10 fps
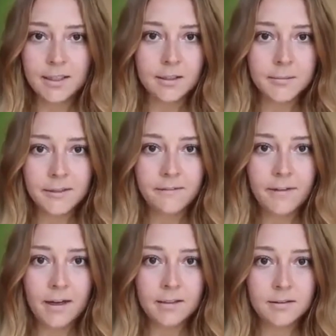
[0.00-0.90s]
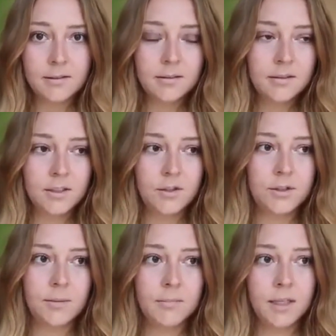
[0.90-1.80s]
to intermittent fast. It's
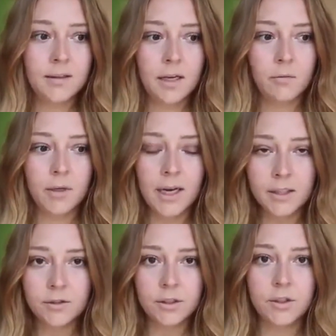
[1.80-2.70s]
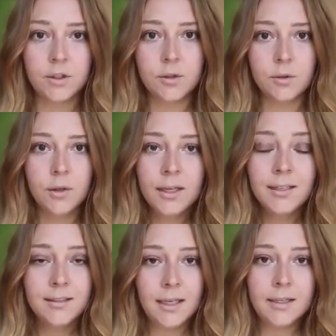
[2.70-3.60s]
just something that we naturally do
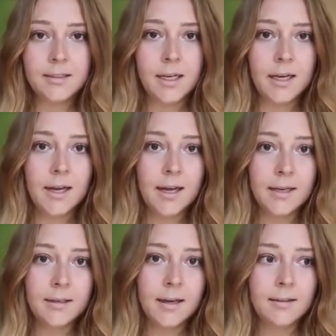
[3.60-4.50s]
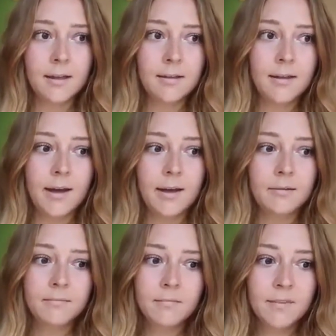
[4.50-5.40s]
day to day, and I think
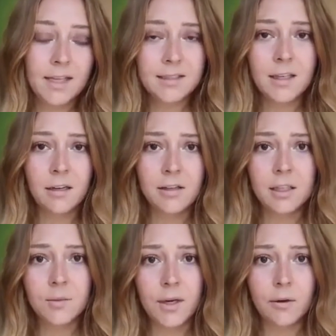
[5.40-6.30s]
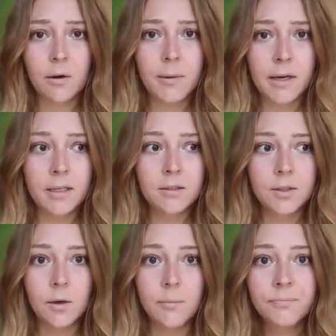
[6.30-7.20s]
that that's the healthiest way to go about it.
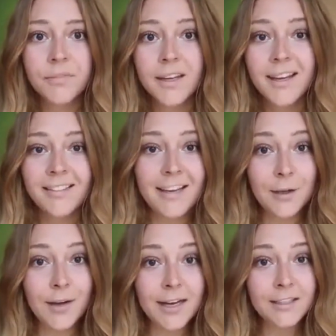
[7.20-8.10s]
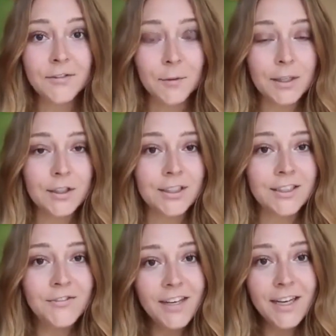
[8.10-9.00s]
So thank you guys for watching
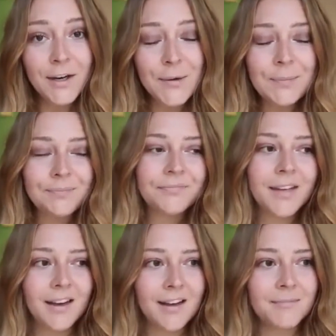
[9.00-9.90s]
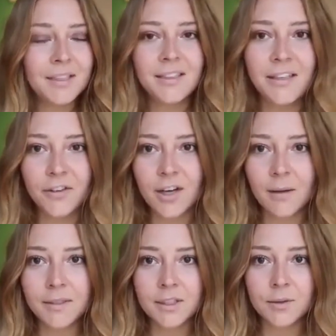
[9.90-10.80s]
this video. Leave your
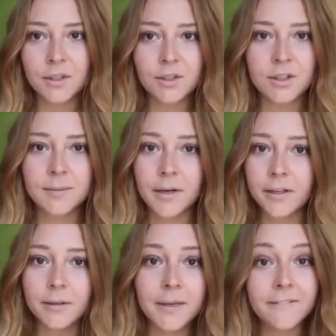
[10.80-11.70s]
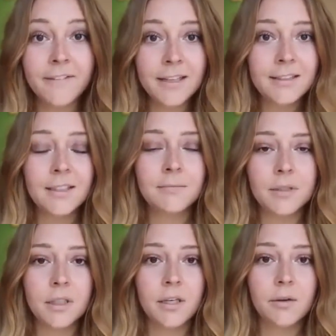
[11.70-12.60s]
comments and questions about intermittent fasting
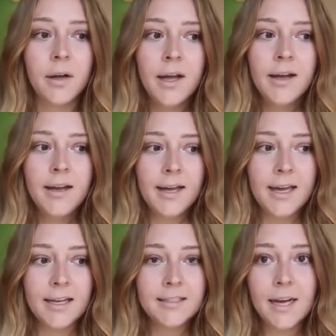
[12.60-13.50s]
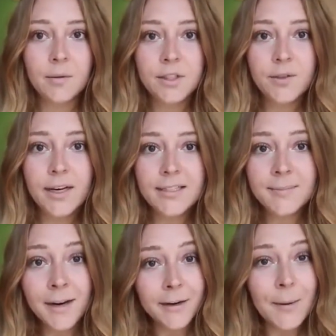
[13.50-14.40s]
below, and I will see you guys
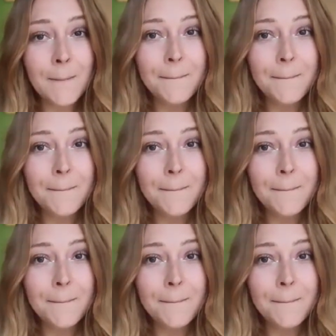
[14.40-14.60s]
tomorrow.